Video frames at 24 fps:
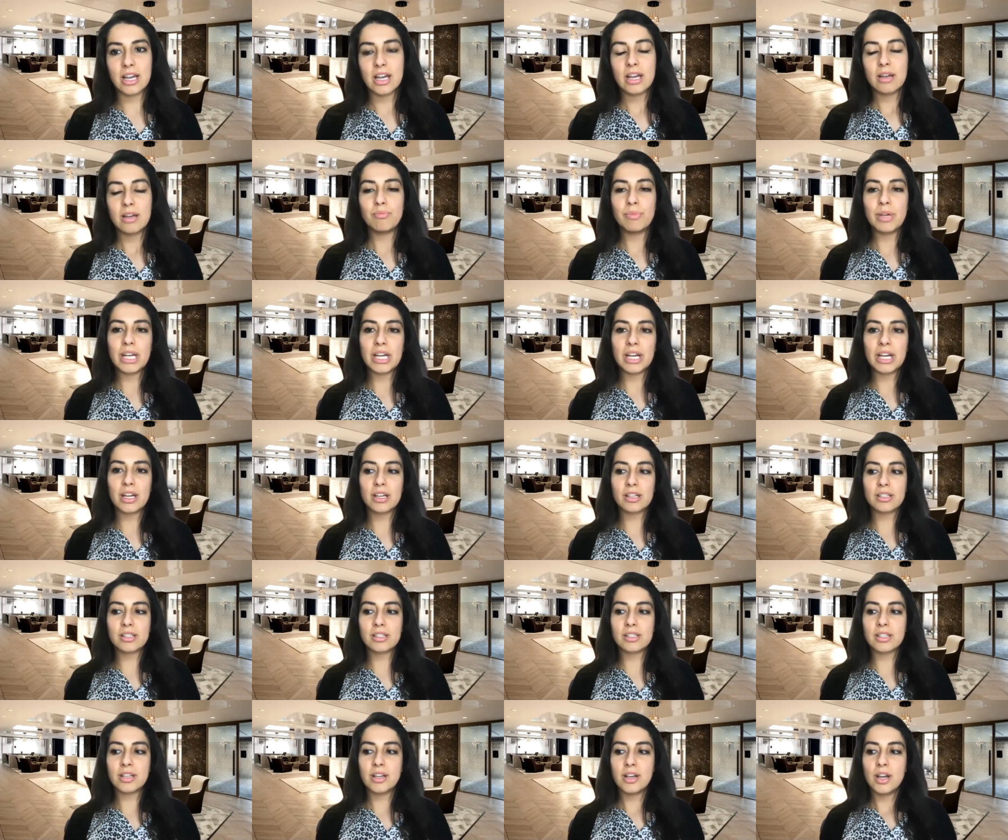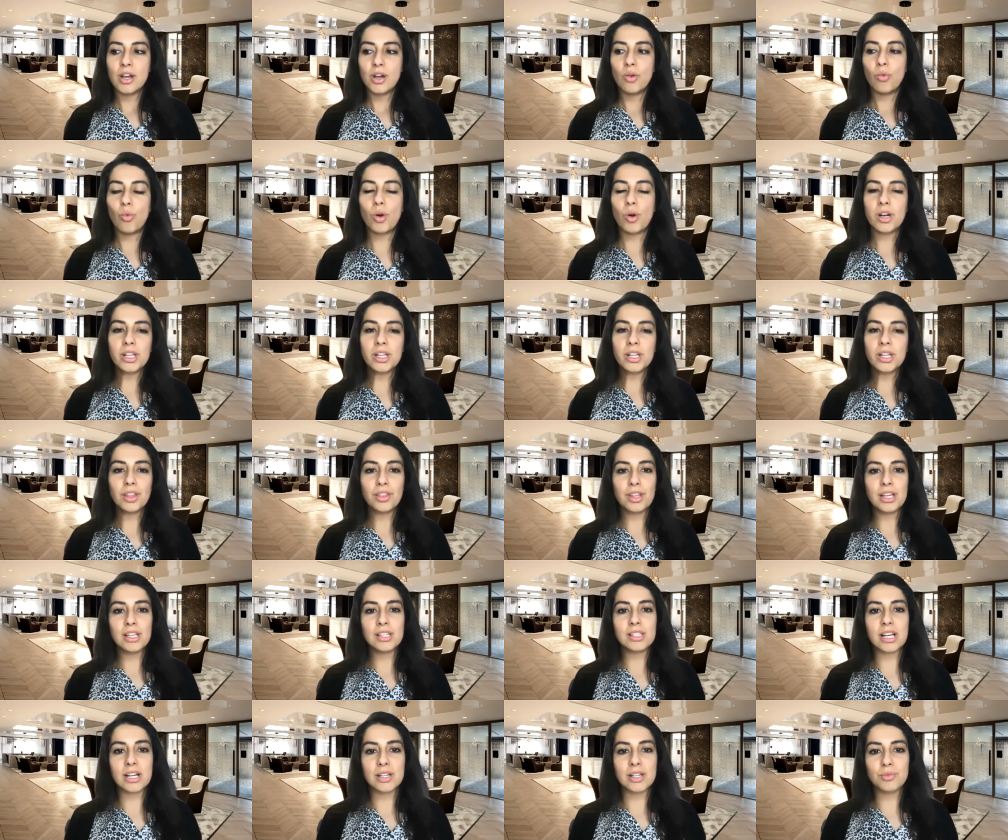because one of the
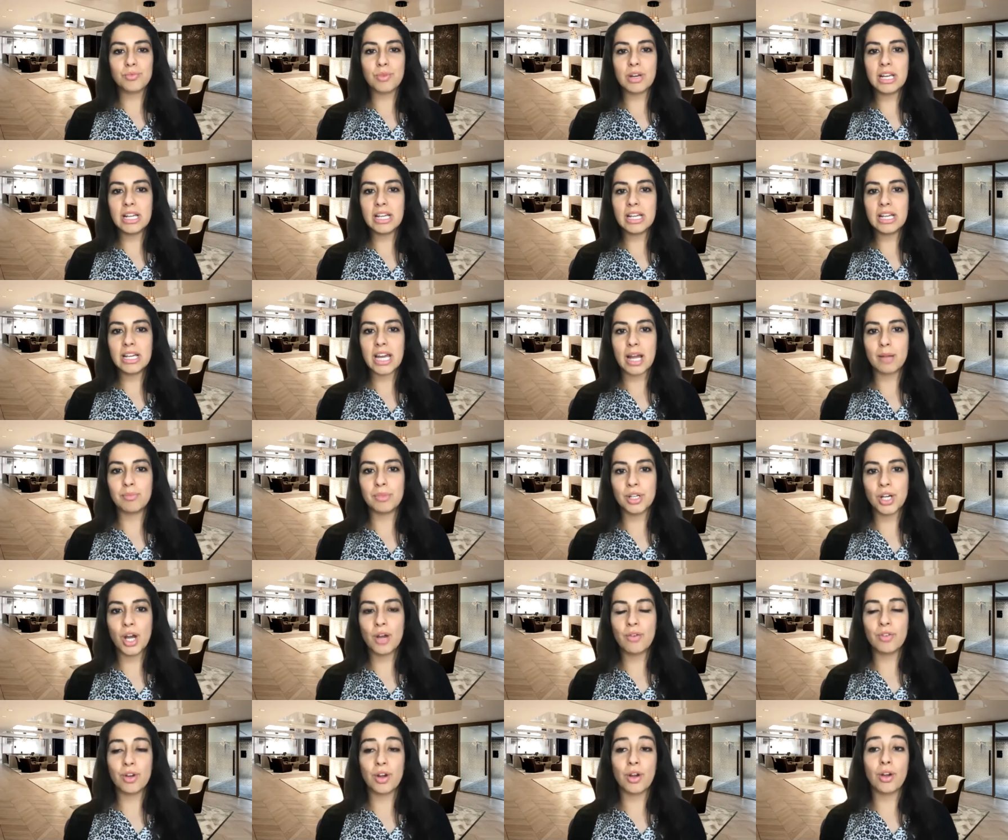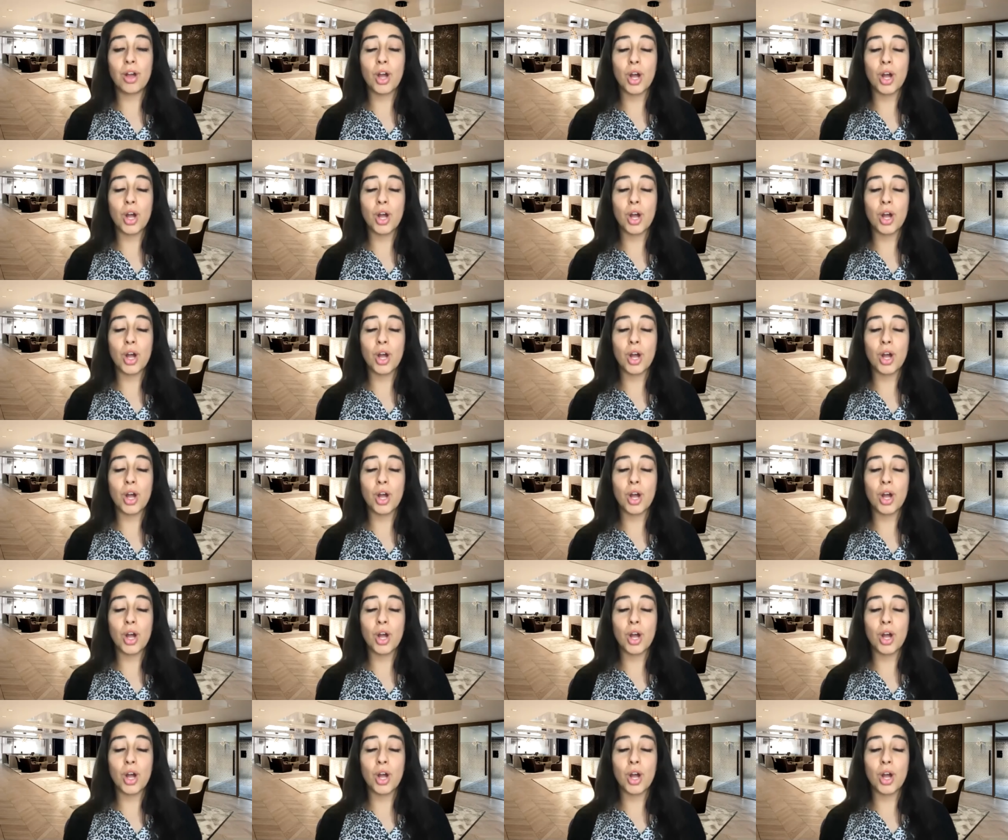things that has really kept me going